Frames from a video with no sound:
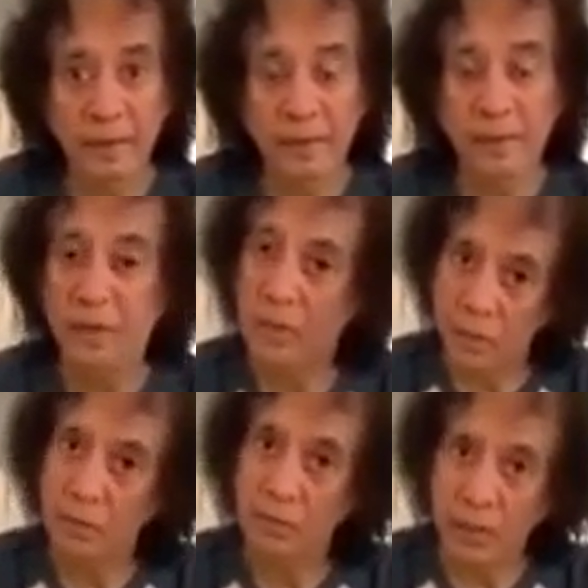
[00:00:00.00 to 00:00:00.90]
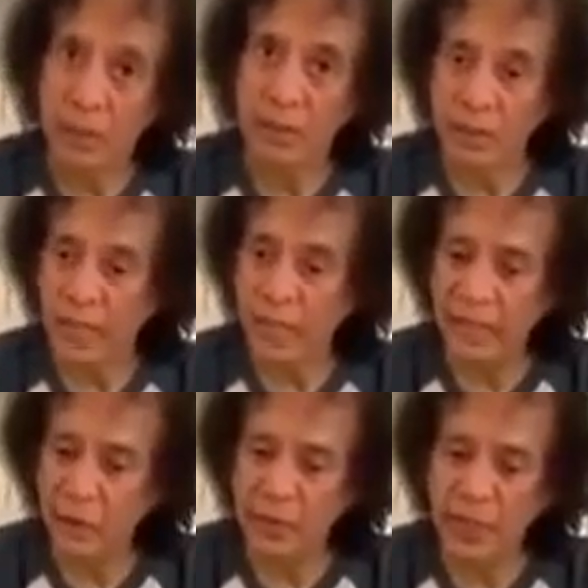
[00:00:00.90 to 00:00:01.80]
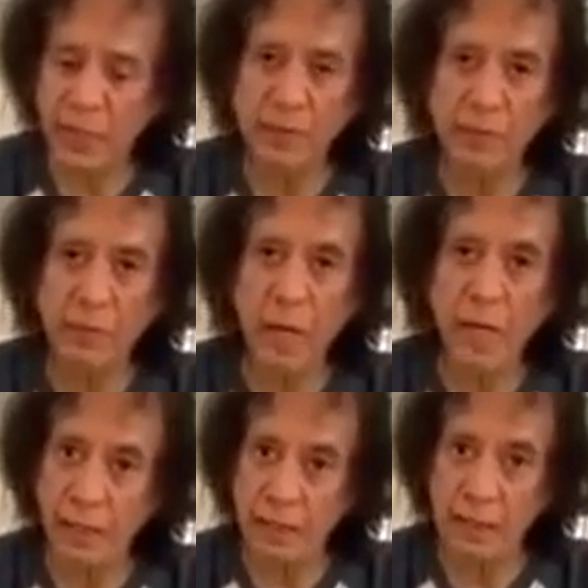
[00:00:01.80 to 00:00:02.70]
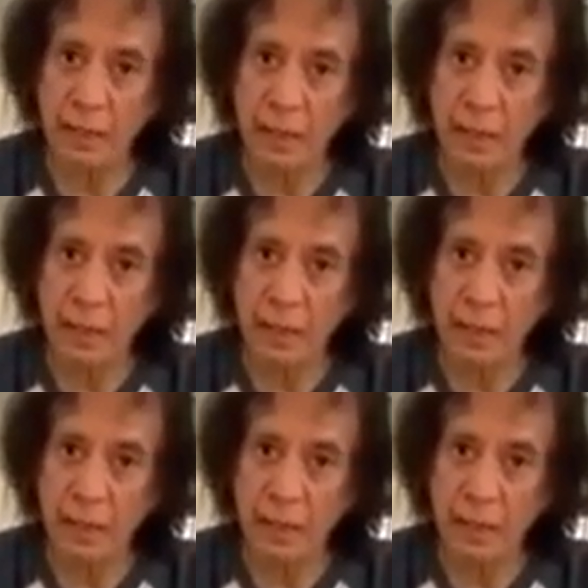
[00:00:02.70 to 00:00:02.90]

So that has to be kept in mind.